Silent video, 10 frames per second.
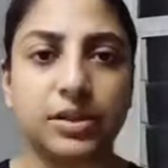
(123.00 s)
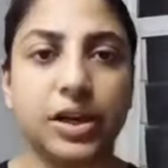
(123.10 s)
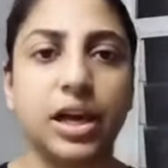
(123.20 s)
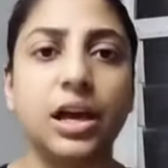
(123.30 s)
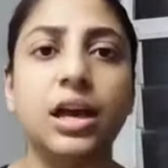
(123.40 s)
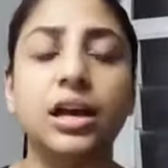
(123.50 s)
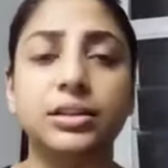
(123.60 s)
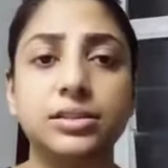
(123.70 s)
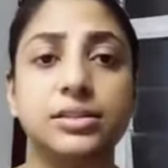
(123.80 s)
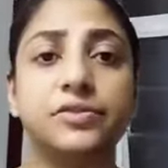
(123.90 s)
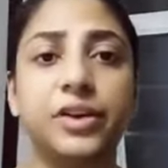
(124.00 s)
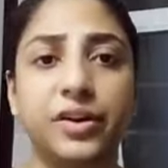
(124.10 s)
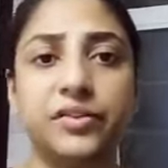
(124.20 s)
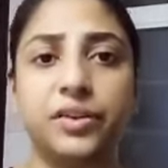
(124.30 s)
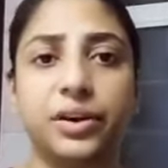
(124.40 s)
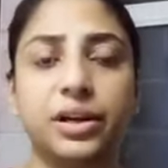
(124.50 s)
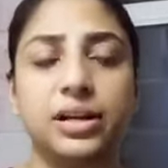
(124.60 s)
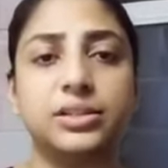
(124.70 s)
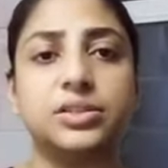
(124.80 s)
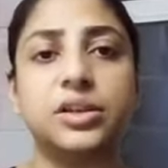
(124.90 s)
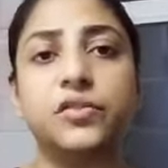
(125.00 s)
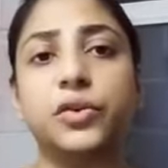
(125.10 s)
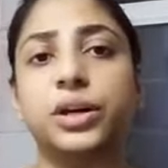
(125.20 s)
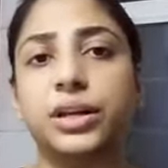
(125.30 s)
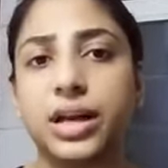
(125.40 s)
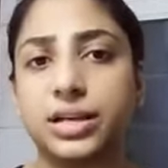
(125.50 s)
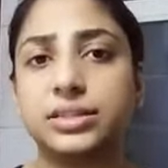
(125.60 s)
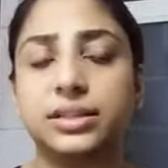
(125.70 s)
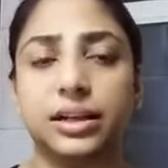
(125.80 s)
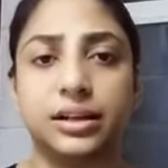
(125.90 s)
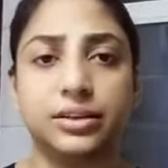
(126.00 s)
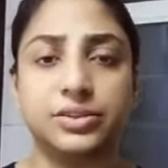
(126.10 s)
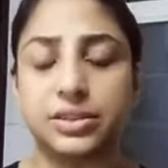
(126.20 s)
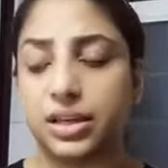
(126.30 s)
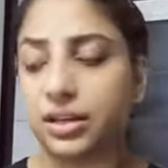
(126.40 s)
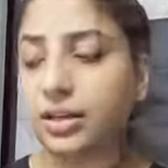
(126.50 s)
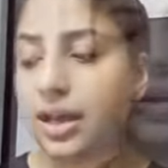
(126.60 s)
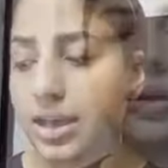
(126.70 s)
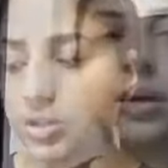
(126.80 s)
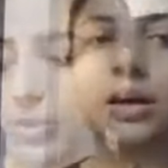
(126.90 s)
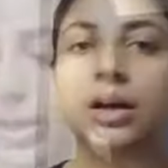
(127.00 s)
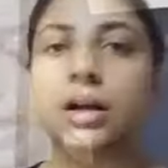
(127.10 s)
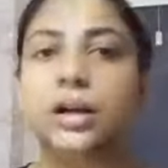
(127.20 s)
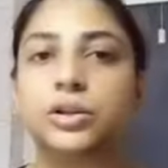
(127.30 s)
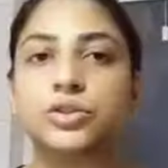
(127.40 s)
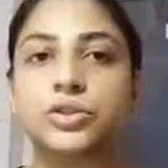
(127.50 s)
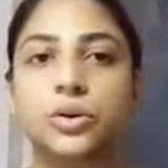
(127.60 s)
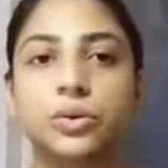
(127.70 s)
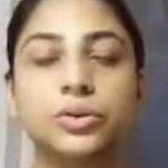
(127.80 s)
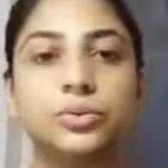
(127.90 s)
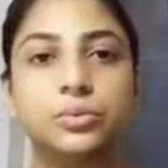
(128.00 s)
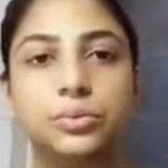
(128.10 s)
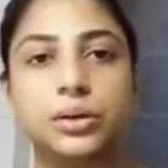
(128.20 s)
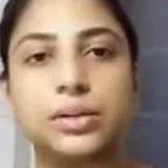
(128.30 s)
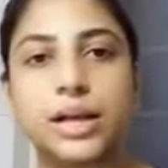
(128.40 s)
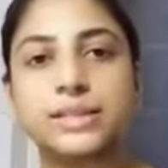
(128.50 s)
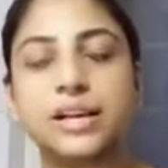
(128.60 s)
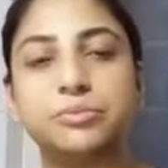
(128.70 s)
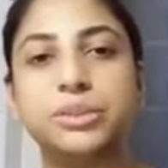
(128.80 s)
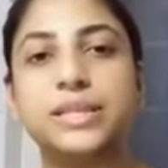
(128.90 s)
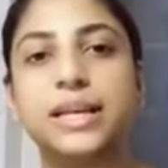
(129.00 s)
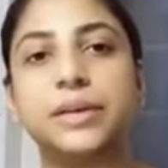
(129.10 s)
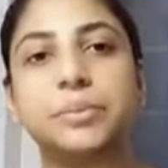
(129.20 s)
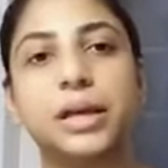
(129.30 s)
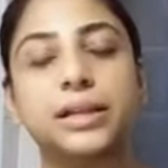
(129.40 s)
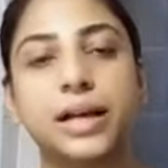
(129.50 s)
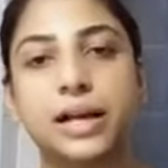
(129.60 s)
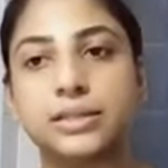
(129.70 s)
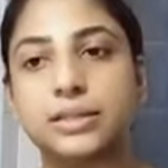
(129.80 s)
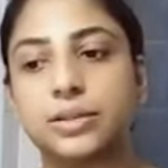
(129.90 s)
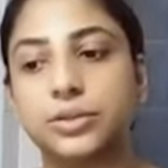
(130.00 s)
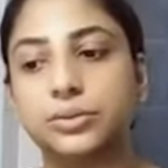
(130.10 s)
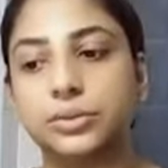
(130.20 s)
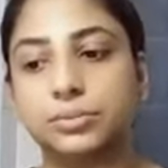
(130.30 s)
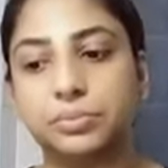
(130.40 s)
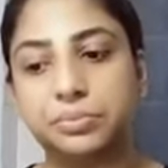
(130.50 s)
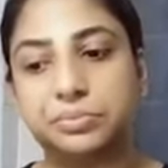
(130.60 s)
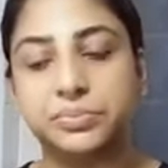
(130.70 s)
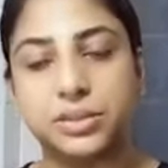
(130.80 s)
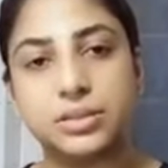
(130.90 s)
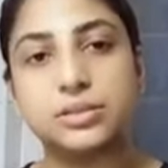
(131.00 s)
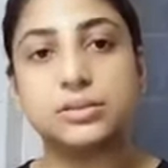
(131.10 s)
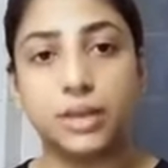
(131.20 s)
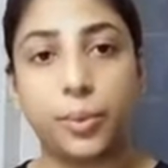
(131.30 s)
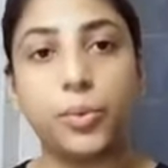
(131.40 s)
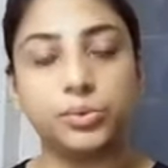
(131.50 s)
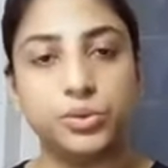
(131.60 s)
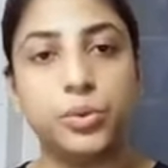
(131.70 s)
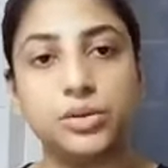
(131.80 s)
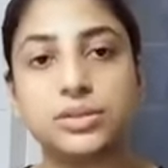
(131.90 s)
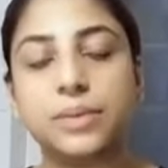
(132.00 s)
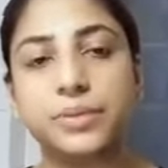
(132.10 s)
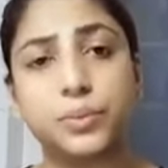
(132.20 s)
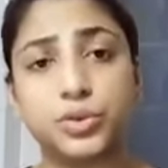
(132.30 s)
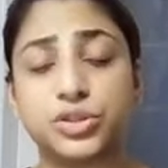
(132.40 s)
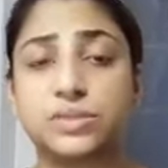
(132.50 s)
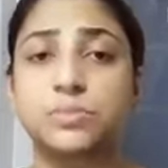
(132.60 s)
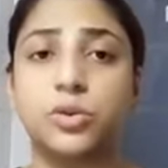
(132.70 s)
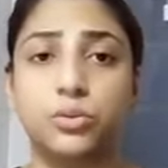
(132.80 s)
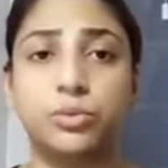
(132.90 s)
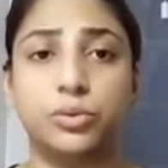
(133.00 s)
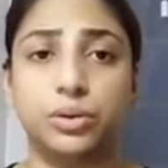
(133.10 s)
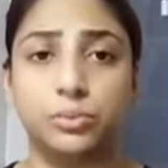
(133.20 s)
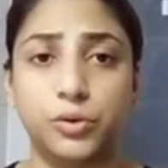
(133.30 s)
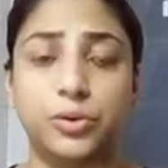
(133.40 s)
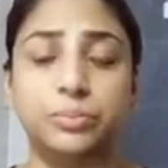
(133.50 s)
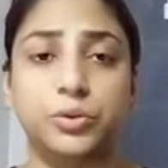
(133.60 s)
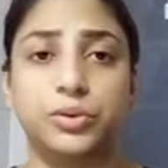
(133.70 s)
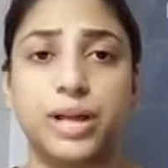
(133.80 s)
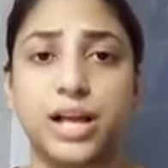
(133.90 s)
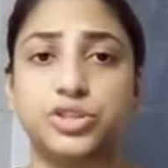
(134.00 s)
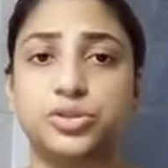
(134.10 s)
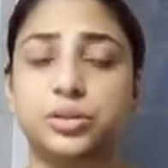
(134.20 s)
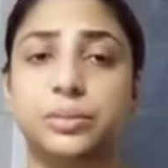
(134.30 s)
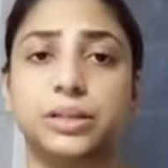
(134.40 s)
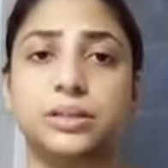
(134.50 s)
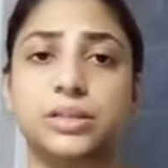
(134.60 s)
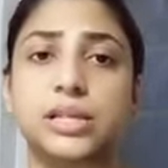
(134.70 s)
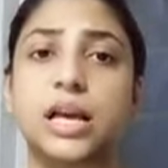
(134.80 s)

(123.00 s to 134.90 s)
okay this is very very nice to give you a nice and clear skin as well as so you guys have been telling me that you know uh, this is they you want something which is more, more uh, more and more natural because